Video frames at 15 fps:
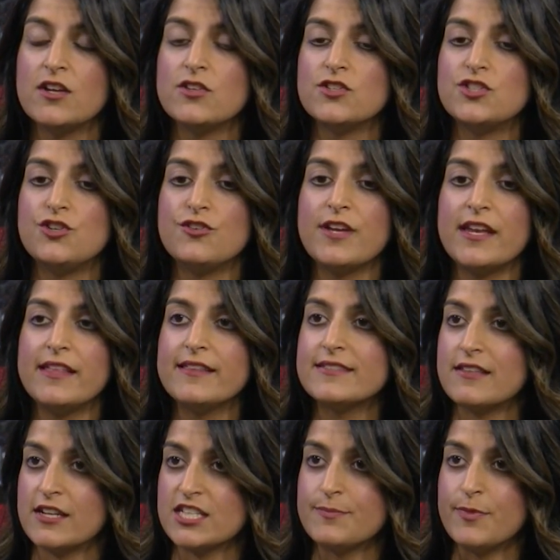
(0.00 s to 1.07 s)
So you're getting the
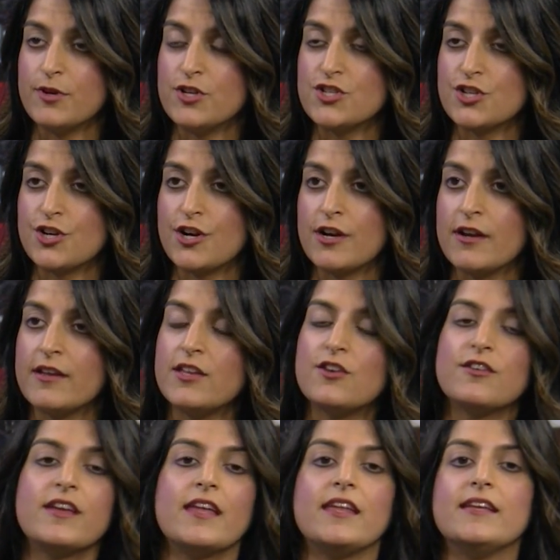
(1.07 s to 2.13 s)
sun exposure,
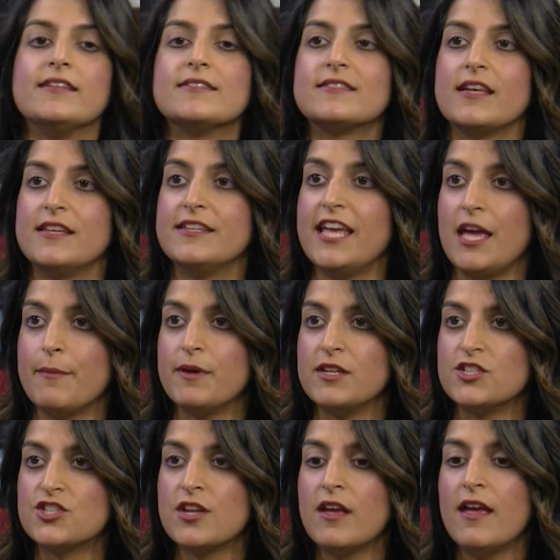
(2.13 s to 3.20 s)
you're getting sun
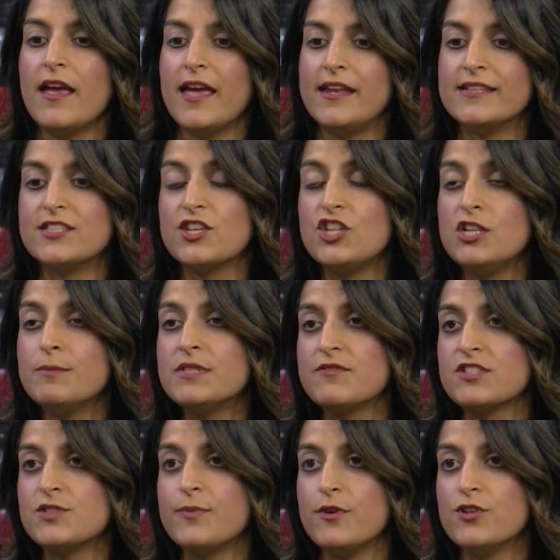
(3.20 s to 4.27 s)
damage, and it's a cumulative
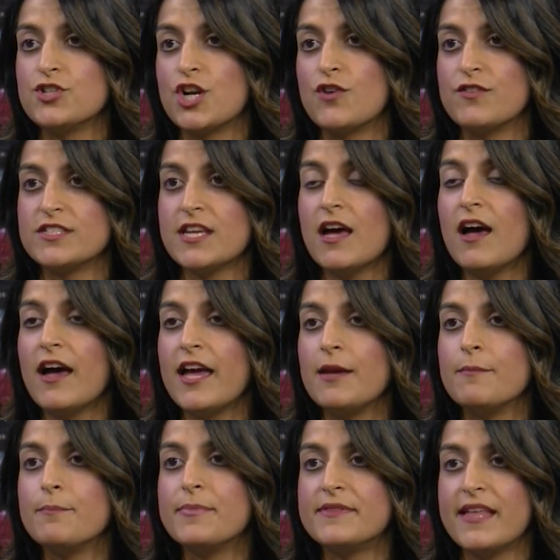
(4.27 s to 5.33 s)
exposure over
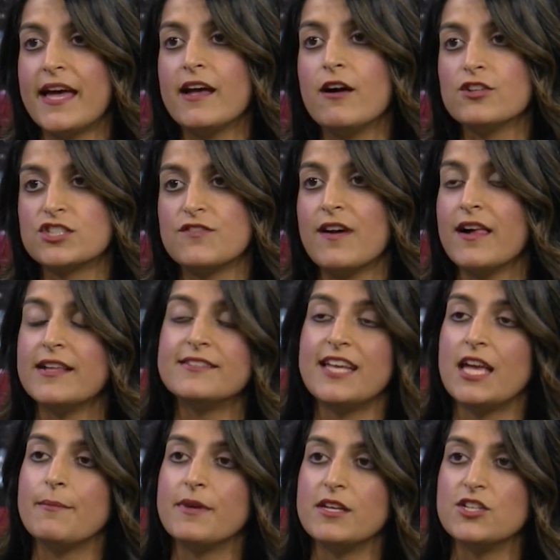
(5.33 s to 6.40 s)
time, but that ultraviolet
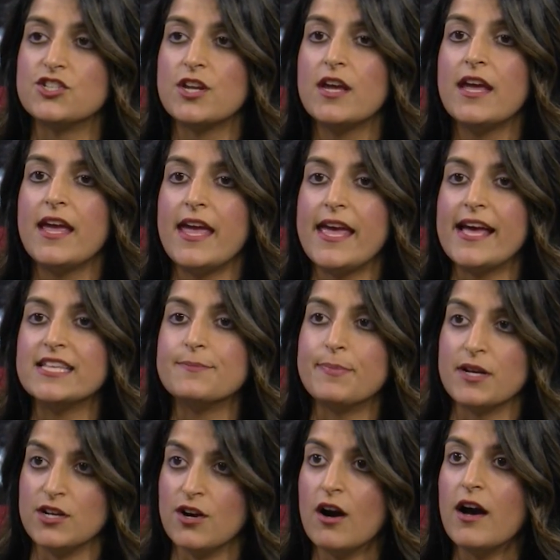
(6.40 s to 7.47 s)
damage has
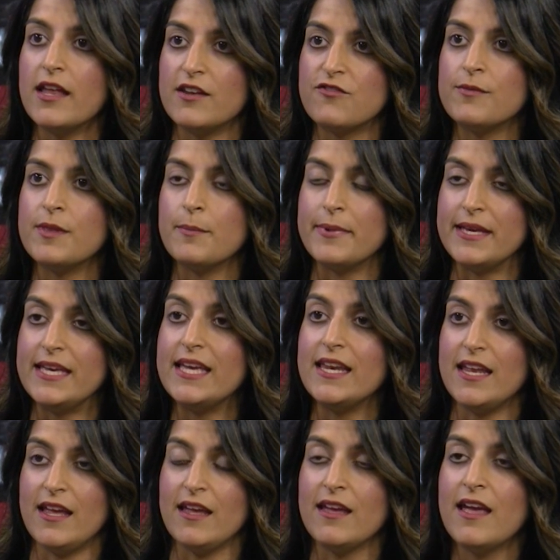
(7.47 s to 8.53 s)
begun from the
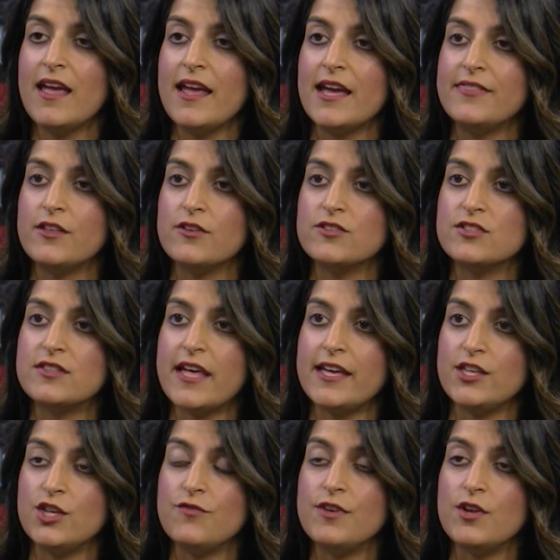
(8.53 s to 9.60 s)
beginning, and that
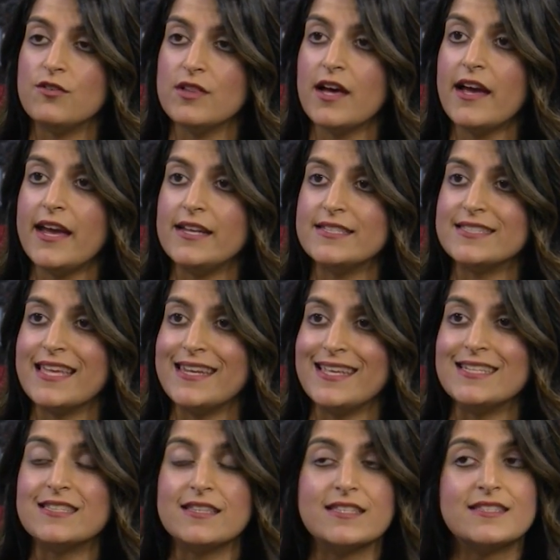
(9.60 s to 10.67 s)
UV light is getting
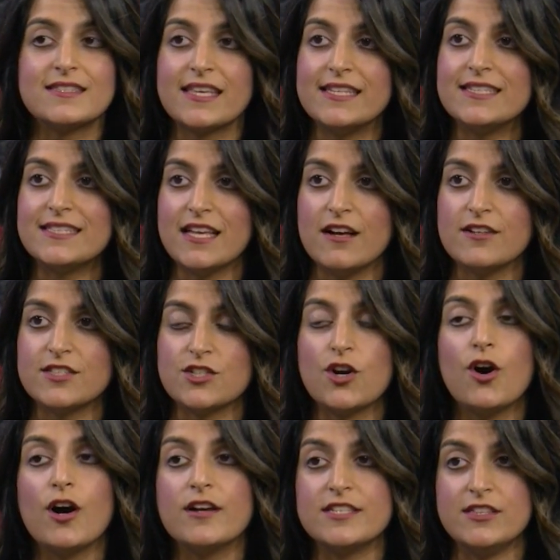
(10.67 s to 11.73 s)
into the skin cells and
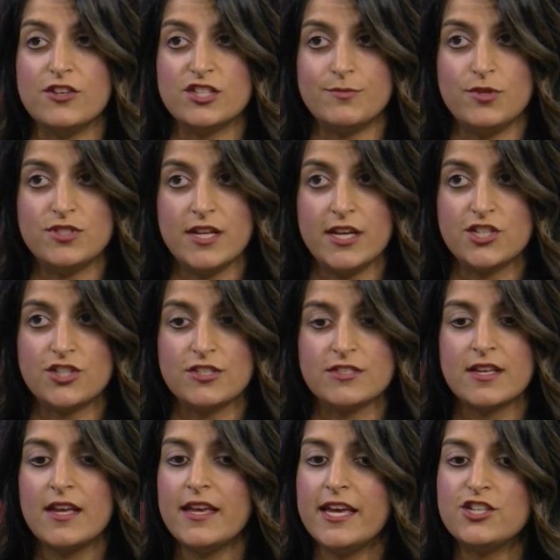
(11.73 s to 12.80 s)
causing those mutations.
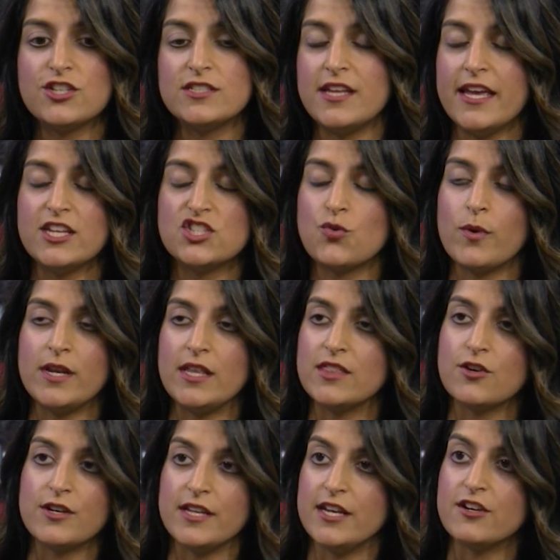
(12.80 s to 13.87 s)
It just takes 20 to
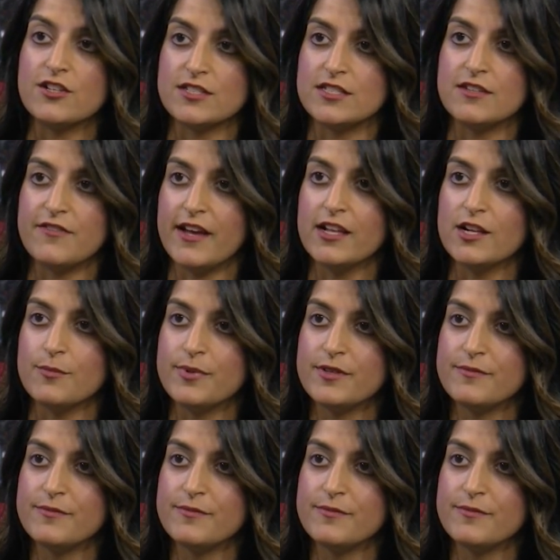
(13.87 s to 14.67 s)
30 years to develop.